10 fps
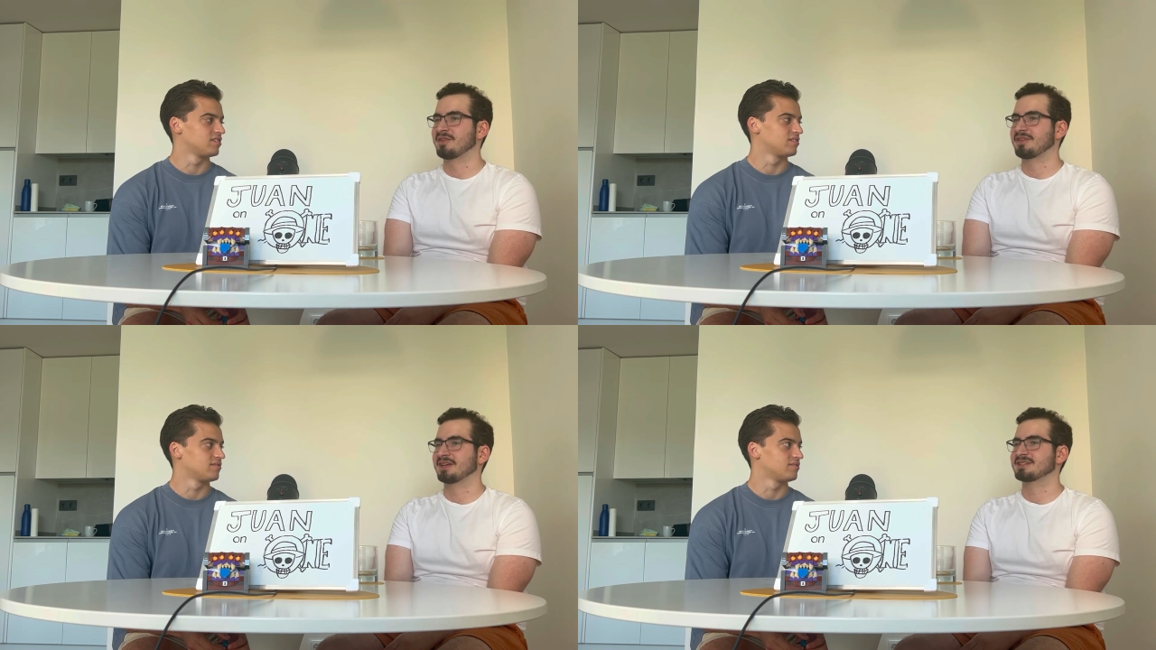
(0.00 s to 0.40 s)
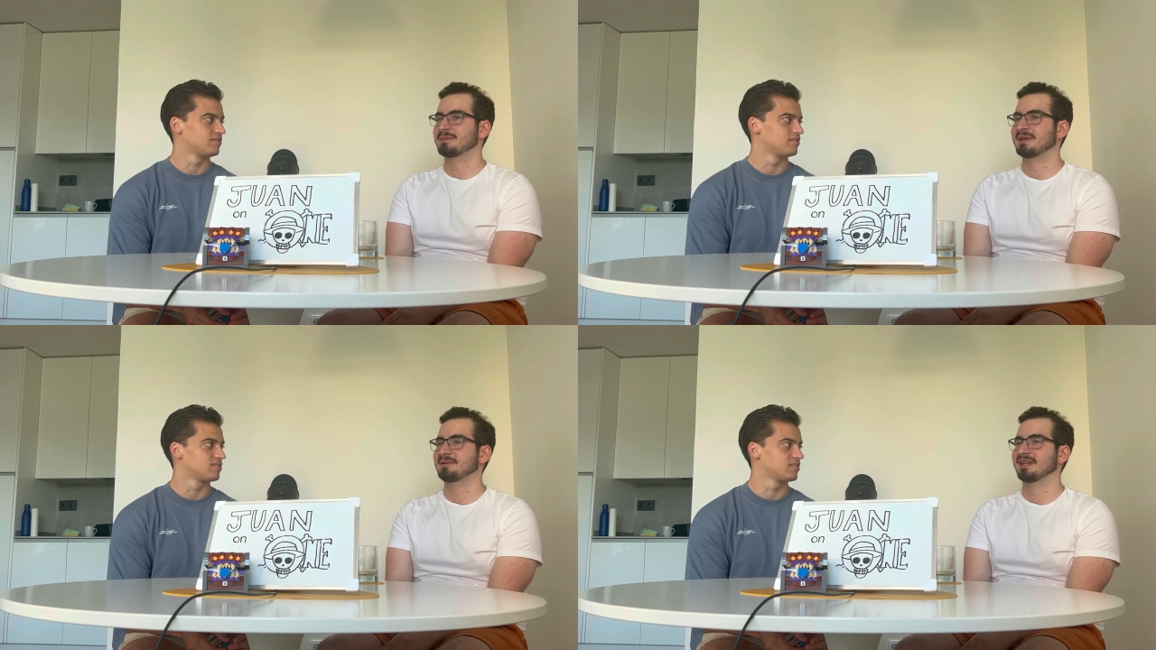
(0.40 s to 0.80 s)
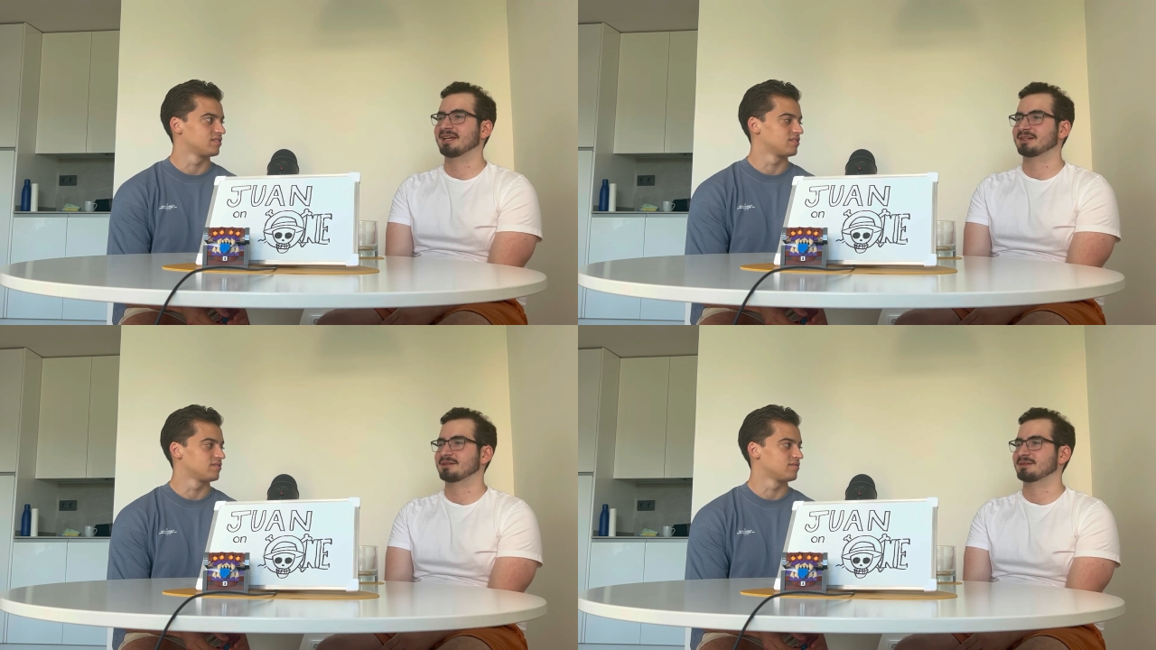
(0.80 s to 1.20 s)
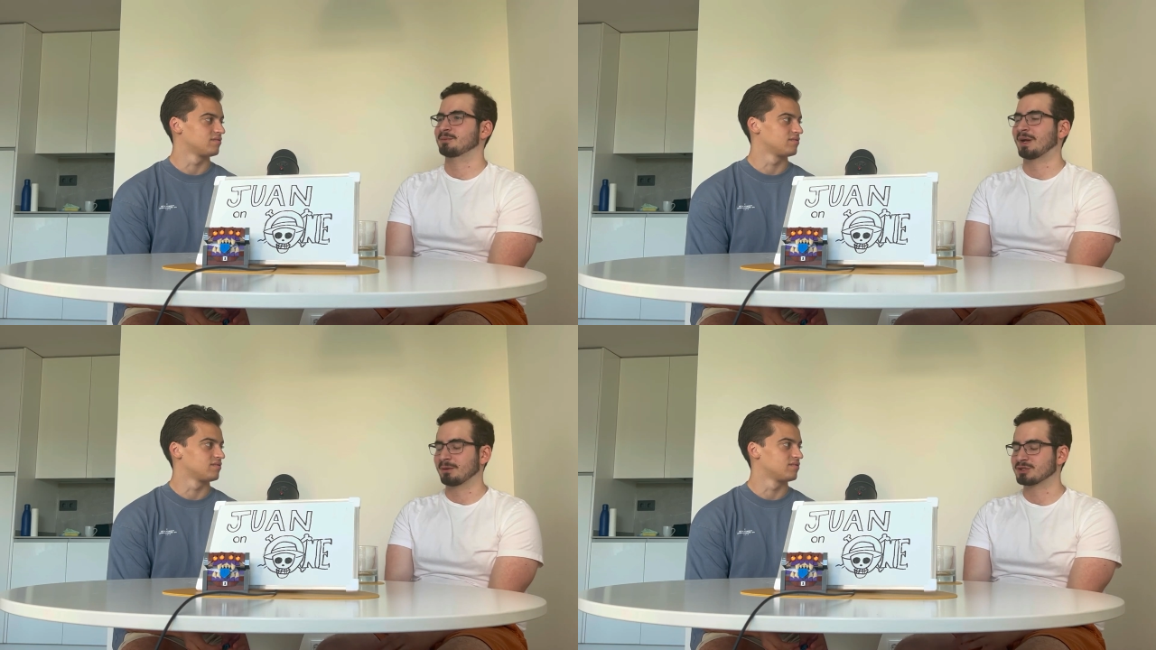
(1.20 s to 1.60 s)
Speaker 1: of the things that made me like
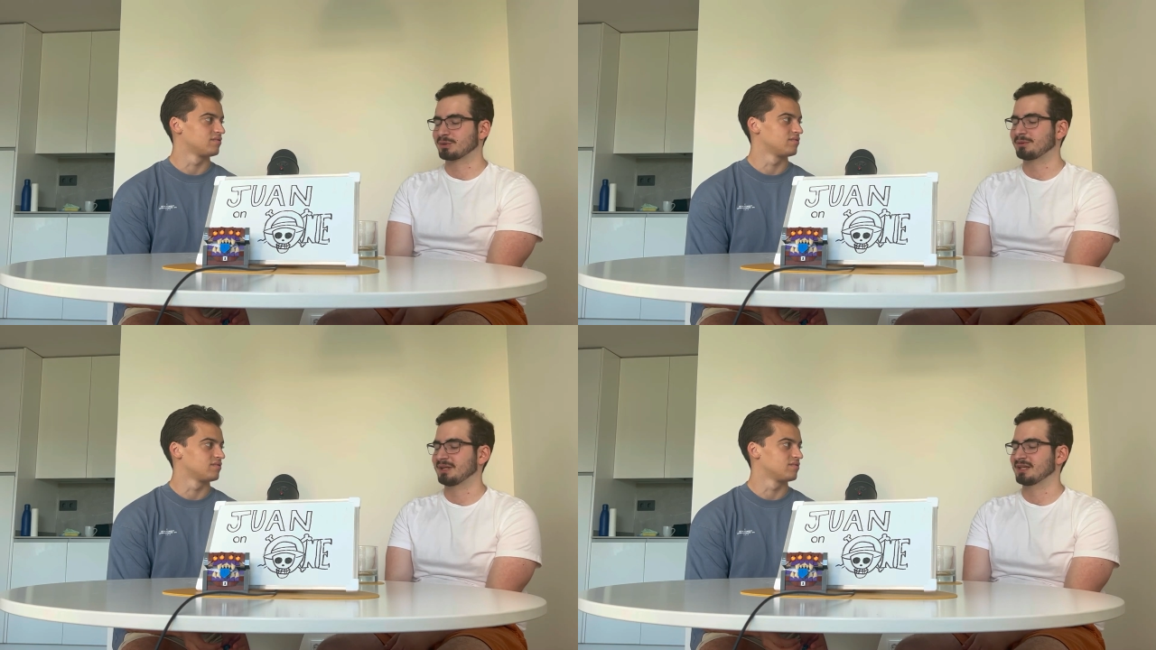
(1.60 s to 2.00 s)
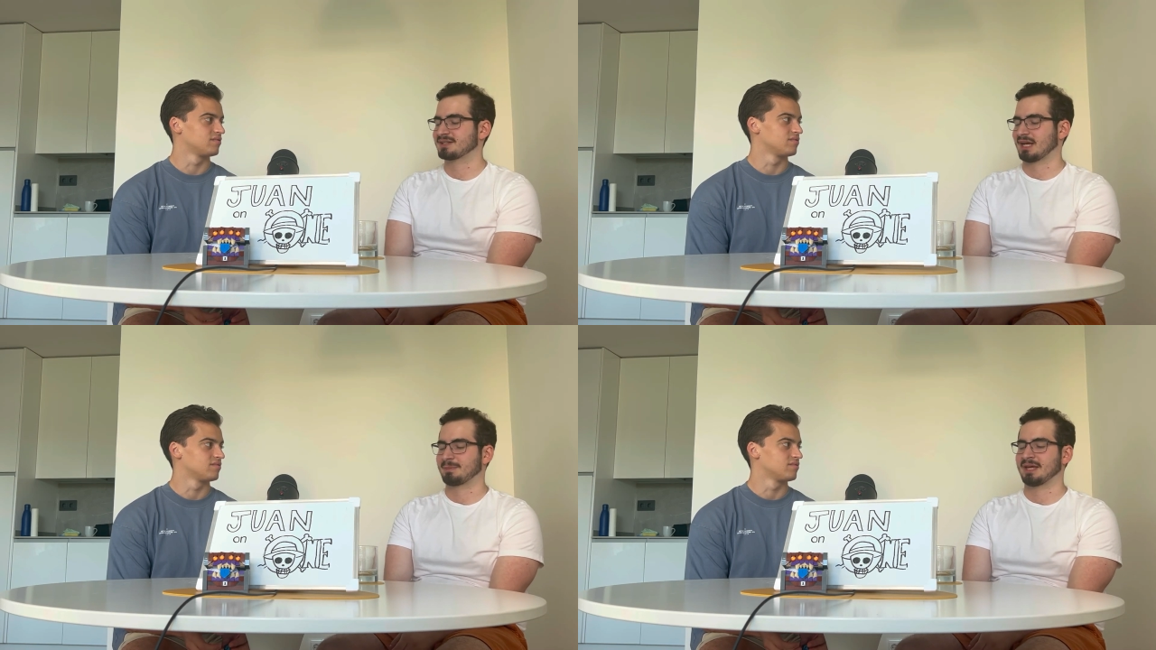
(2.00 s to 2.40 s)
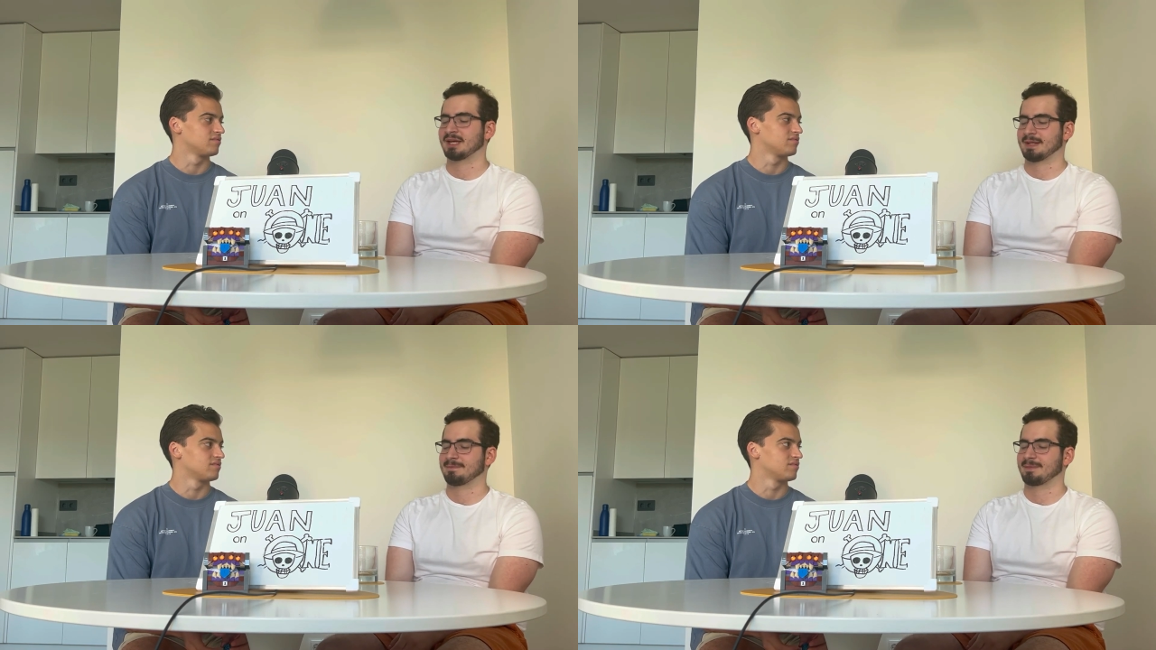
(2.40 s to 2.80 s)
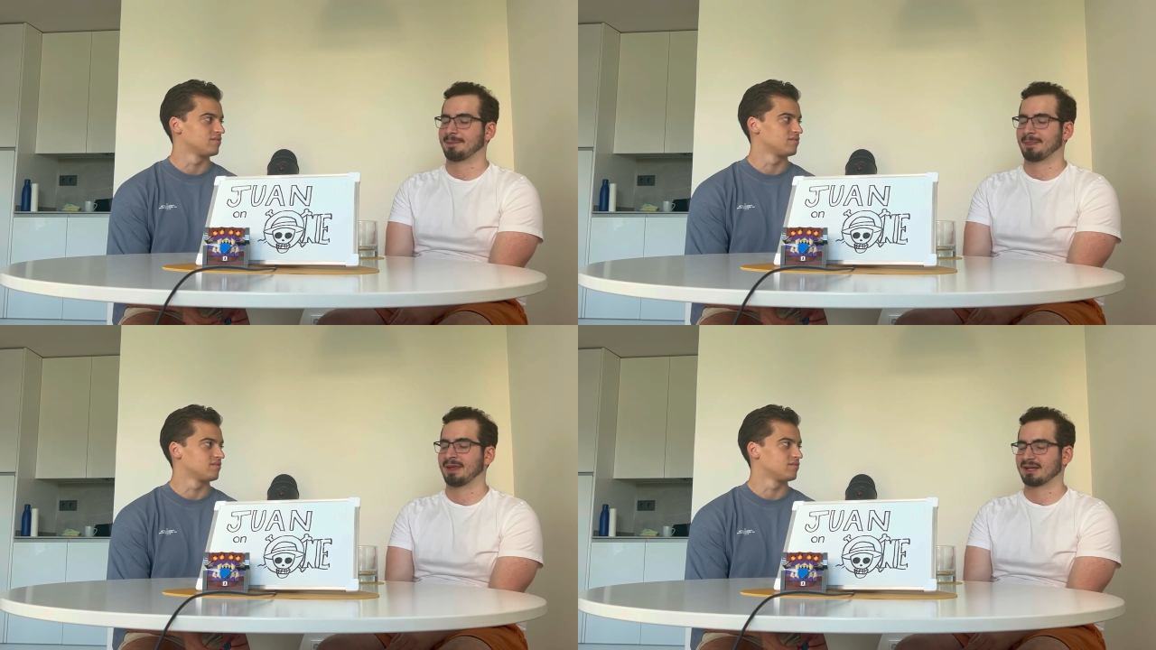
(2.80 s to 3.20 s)
when I was rereading Skypiea, um,
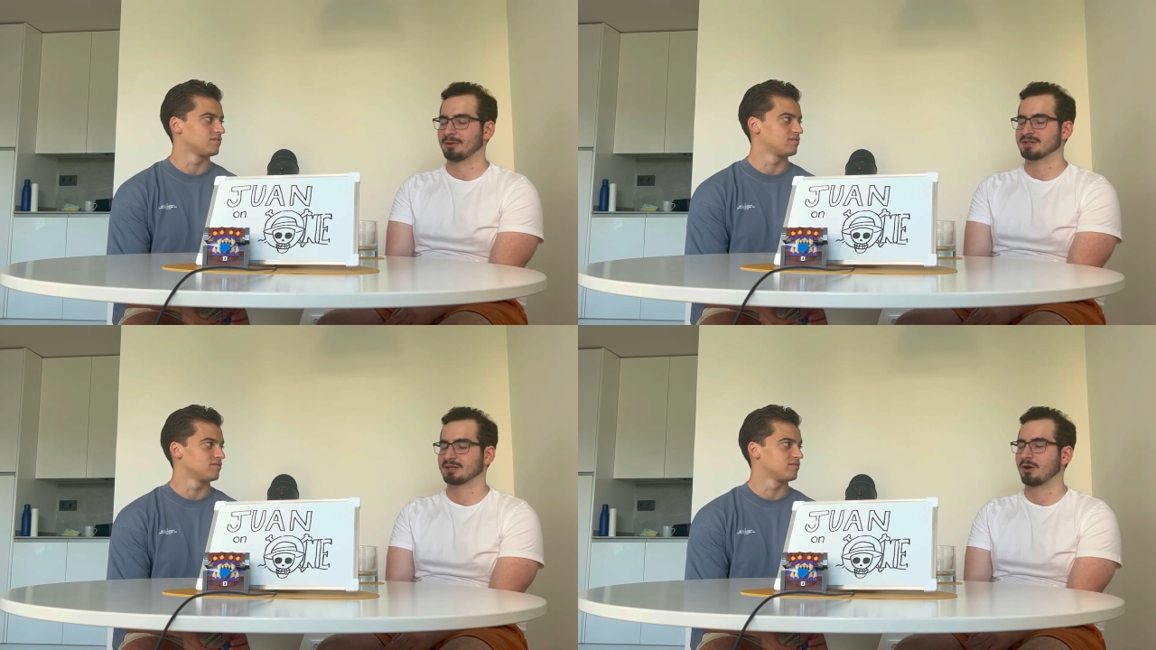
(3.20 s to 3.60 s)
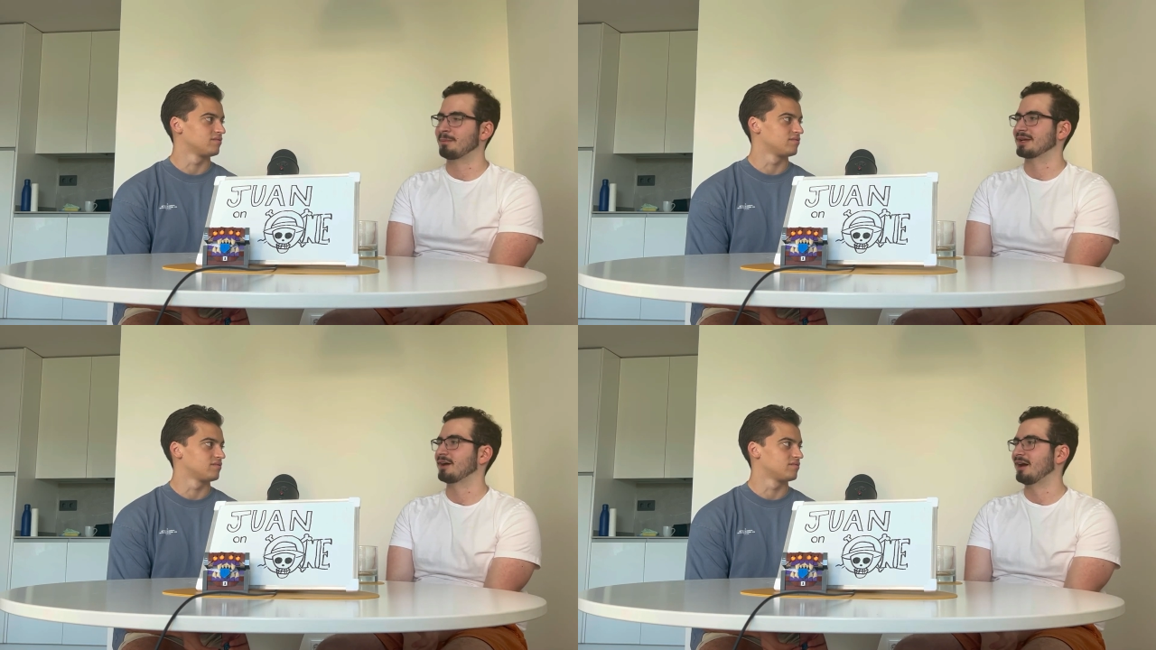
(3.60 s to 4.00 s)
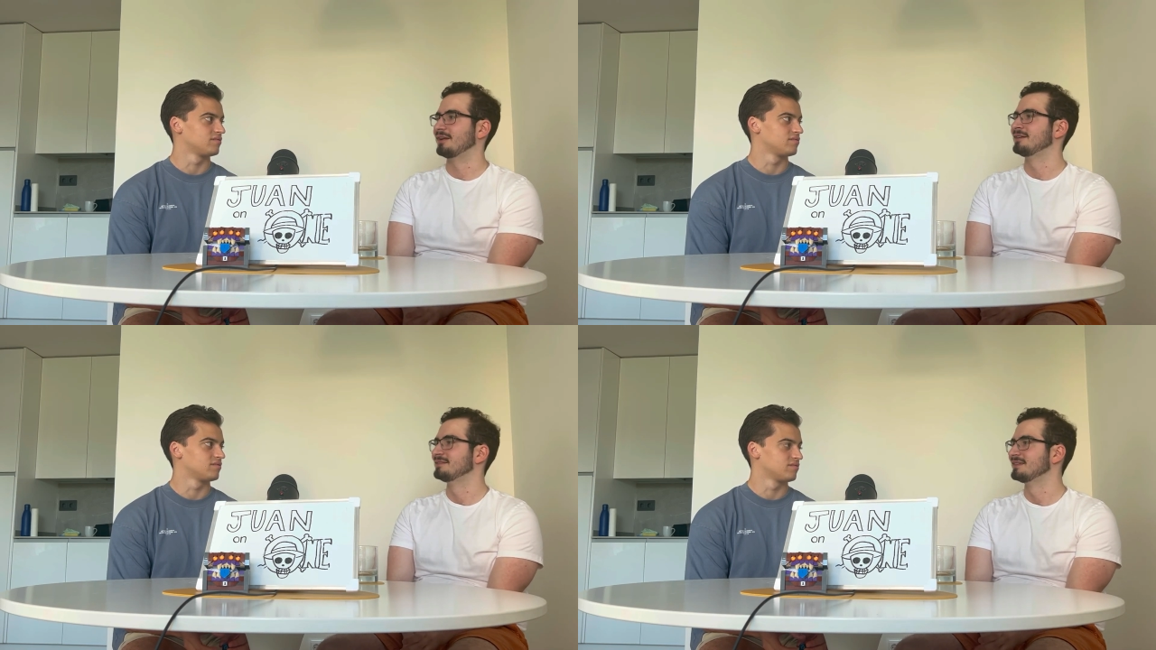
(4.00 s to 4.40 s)
like I was like, oh my god,